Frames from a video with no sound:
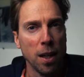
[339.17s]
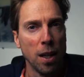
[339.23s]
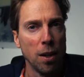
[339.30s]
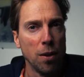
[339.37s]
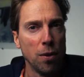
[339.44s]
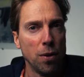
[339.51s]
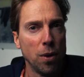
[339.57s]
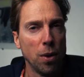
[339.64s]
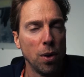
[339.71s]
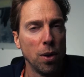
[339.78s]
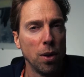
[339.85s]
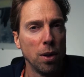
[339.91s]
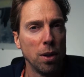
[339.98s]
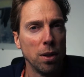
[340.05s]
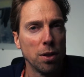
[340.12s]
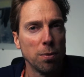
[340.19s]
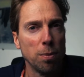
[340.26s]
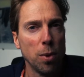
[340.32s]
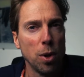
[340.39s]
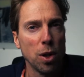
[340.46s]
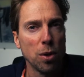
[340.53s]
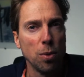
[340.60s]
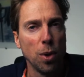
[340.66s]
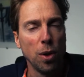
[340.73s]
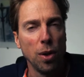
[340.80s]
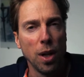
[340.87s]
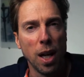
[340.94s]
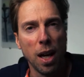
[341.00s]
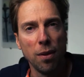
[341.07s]
for sports where
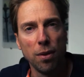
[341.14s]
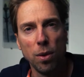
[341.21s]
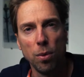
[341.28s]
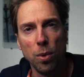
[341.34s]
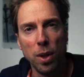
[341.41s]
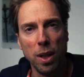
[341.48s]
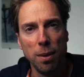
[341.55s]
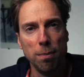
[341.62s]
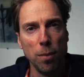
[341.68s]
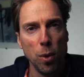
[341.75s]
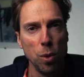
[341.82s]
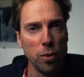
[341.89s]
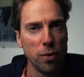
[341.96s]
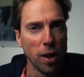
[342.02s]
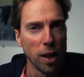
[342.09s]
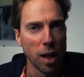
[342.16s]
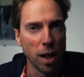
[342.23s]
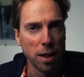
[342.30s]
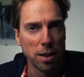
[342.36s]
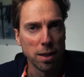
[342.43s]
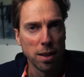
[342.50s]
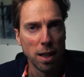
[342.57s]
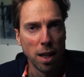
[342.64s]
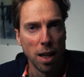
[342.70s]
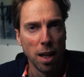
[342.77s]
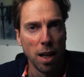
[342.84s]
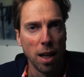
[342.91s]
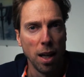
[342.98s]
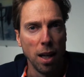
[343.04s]
you have to really move a lot,
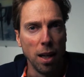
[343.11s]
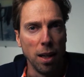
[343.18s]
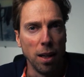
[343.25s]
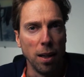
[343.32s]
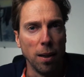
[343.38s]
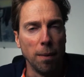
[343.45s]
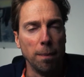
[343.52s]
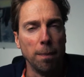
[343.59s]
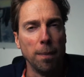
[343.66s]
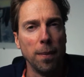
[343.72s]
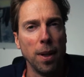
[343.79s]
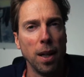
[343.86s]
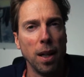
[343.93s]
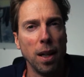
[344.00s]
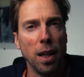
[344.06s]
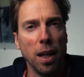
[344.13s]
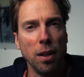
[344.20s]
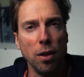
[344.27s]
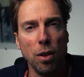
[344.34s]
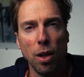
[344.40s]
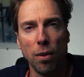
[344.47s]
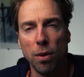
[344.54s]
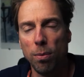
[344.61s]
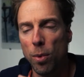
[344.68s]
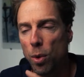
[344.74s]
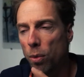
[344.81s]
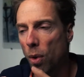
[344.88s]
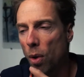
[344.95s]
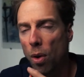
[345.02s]
and you have to
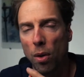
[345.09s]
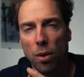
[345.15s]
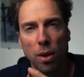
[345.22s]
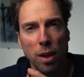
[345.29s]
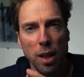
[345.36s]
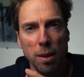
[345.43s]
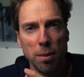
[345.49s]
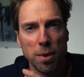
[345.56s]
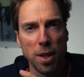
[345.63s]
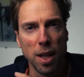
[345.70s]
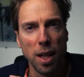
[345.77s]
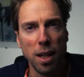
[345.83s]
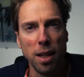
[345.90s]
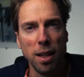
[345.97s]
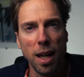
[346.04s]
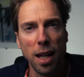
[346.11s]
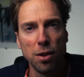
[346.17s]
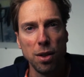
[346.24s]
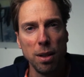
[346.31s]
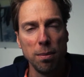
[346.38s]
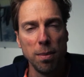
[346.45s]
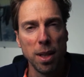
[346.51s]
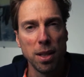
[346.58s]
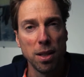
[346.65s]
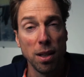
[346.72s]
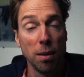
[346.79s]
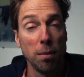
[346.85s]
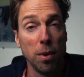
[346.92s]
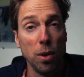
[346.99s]
move all the limbs, it actually makes
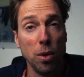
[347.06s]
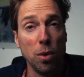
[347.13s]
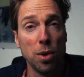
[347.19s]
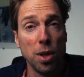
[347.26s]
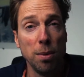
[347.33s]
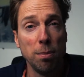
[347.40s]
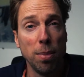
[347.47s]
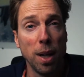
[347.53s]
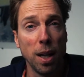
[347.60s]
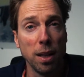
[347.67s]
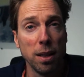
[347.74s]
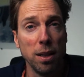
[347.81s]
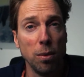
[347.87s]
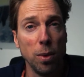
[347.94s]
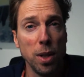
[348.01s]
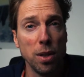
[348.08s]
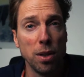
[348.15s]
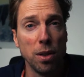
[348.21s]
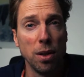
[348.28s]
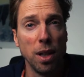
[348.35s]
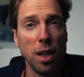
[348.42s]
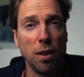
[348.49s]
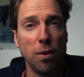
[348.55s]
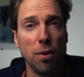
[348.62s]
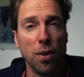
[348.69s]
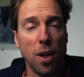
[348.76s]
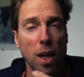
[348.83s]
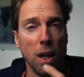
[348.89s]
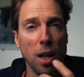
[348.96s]
a huge impact in the winter
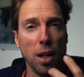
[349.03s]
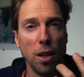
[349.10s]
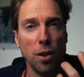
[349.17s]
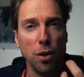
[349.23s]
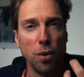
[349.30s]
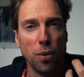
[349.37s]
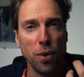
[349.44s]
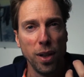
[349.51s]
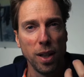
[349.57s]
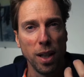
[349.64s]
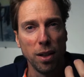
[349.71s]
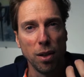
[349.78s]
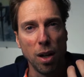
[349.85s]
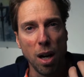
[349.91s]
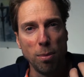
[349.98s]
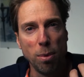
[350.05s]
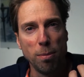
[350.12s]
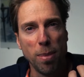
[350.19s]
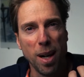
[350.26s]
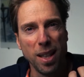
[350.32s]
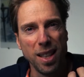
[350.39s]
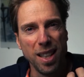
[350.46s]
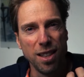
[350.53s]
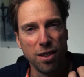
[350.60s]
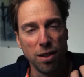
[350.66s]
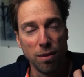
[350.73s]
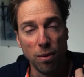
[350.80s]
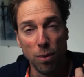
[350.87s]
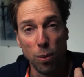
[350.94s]
if you feel like your upper body
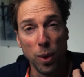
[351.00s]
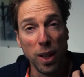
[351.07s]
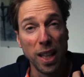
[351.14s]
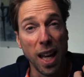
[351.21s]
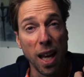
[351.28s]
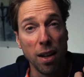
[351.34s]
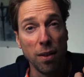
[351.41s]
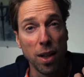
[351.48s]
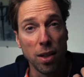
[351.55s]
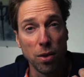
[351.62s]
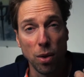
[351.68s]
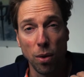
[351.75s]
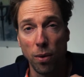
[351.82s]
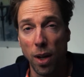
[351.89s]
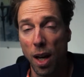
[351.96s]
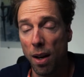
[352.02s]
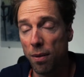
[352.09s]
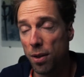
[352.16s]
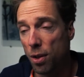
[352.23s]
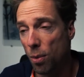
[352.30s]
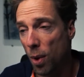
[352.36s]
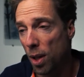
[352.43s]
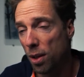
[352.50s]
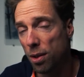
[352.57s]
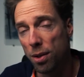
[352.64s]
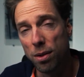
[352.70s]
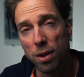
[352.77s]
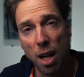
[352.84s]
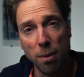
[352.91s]
is really heavy. So if you have sweaters
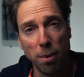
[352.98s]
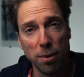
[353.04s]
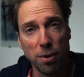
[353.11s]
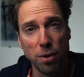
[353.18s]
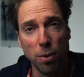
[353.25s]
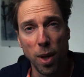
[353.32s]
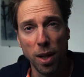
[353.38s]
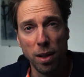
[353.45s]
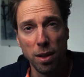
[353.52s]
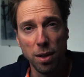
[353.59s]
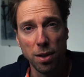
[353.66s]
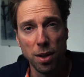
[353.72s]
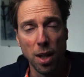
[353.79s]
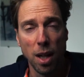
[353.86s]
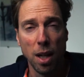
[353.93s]
on top of sweaters,